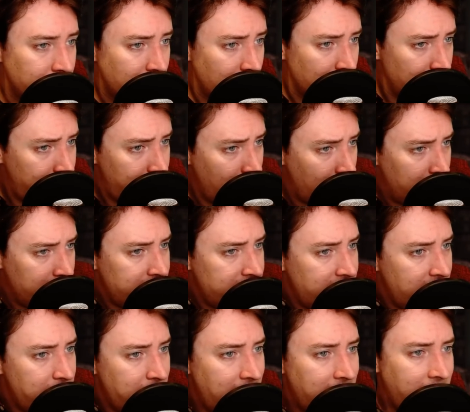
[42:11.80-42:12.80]
First,
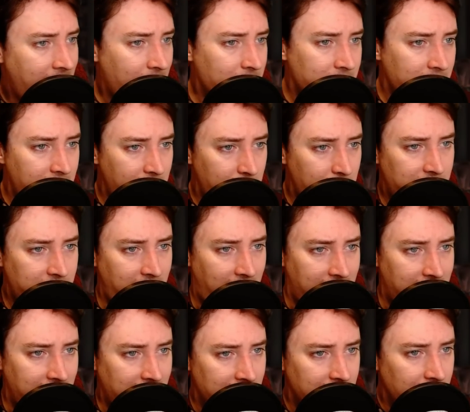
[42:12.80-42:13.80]
he made out that he was
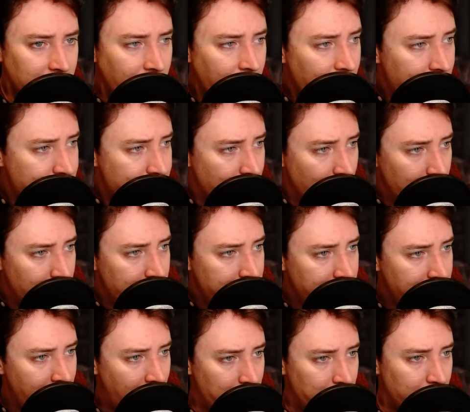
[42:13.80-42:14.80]
standing in a large room with a
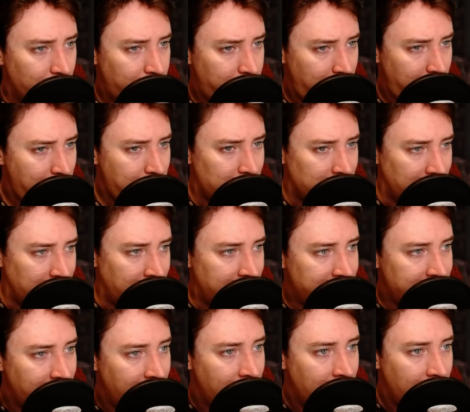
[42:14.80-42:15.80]
number of people in
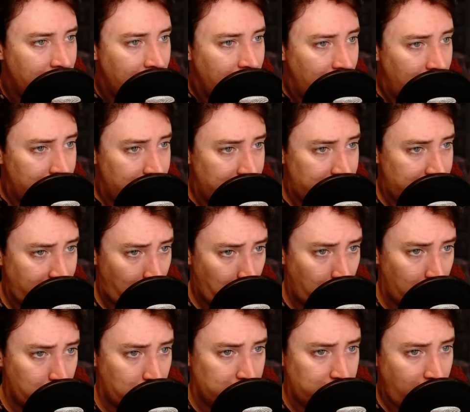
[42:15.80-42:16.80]
it, and that
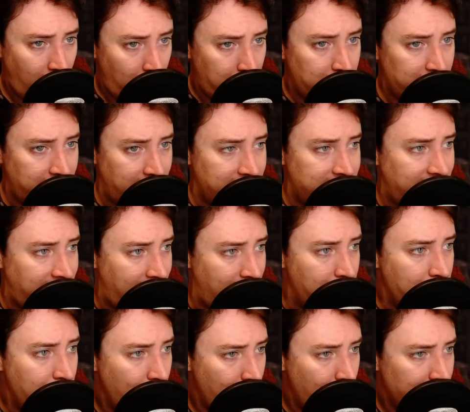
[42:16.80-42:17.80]
someone was opposite to
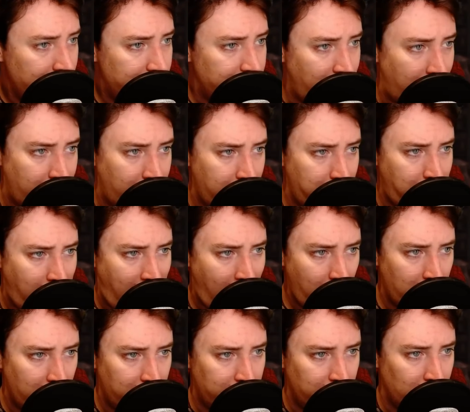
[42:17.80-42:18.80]
him who was very
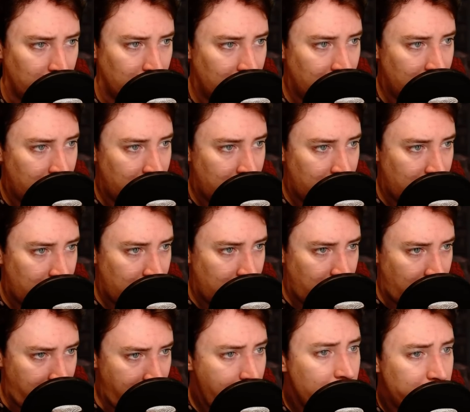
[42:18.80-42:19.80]
powerful,
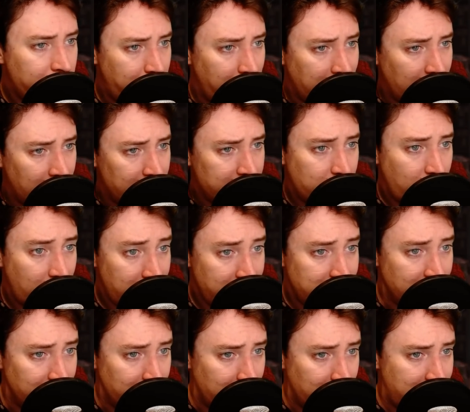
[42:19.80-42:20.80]
and he was being asked
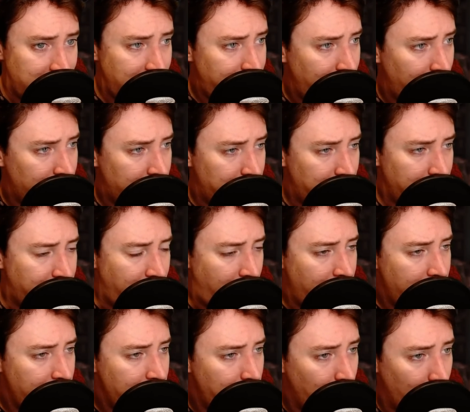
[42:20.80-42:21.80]
questions which he felt to be
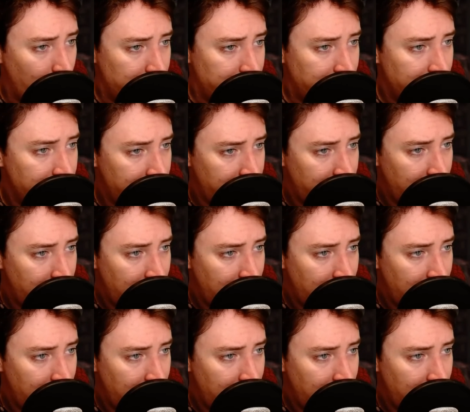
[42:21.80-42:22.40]
very important,